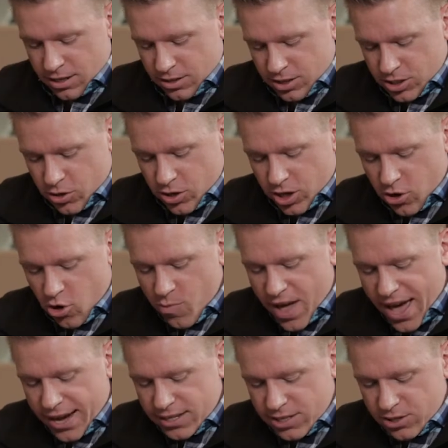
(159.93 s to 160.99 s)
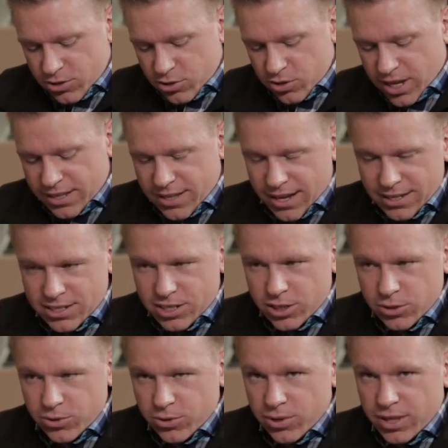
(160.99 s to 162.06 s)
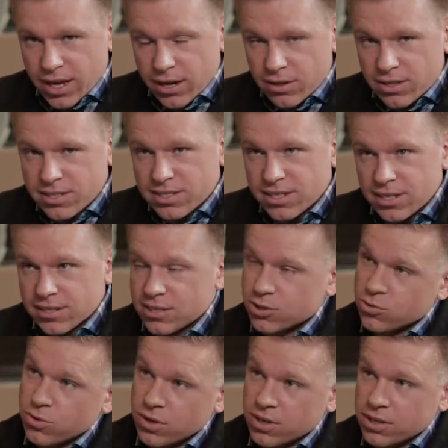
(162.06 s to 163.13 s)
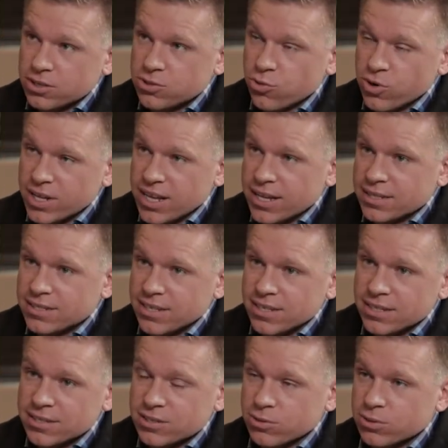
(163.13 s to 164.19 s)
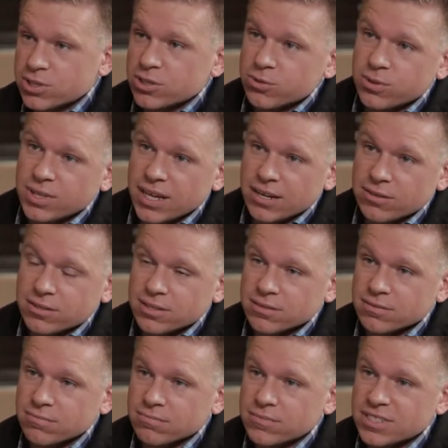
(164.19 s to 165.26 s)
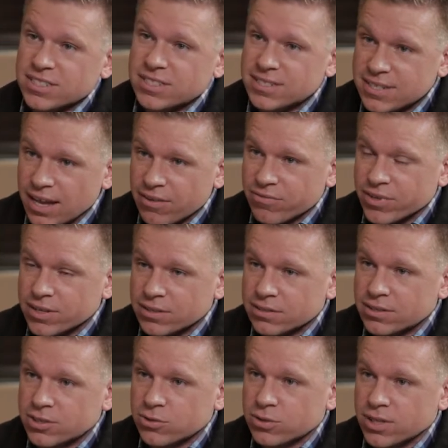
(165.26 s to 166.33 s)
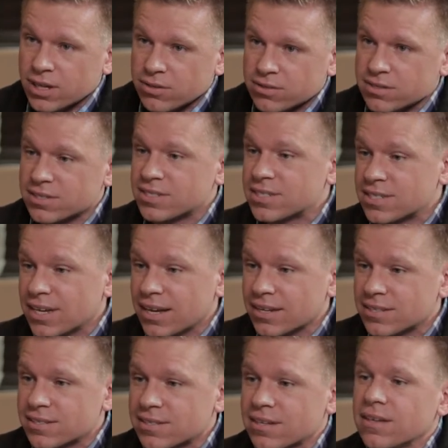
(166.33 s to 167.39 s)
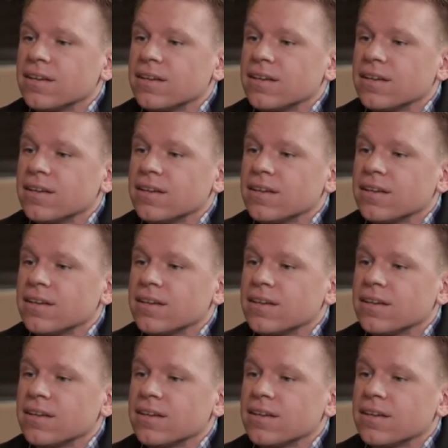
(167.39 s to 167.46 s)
so to go back to like that 2000, let's see, it's 2018, so 2007, 2006.